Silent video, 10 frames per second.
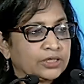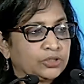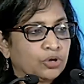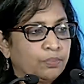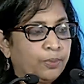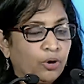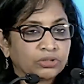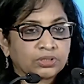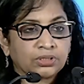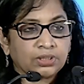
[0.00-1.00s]
So
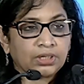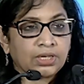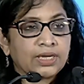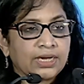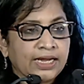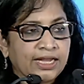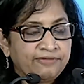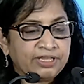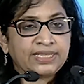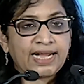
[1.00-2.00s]
both,
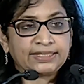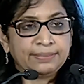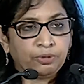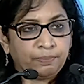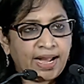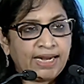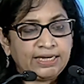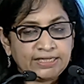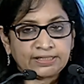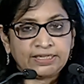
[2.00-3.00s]
given that the mobile
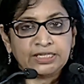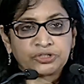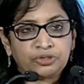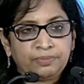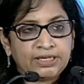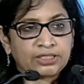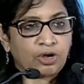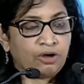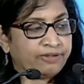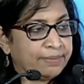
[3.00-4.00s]
is the instrument
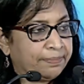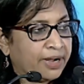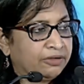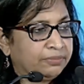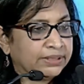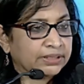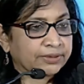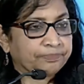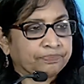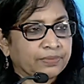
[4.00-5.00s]
of empowerment
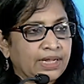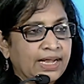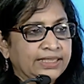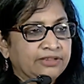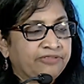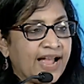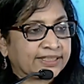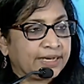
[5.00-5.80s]
and the fact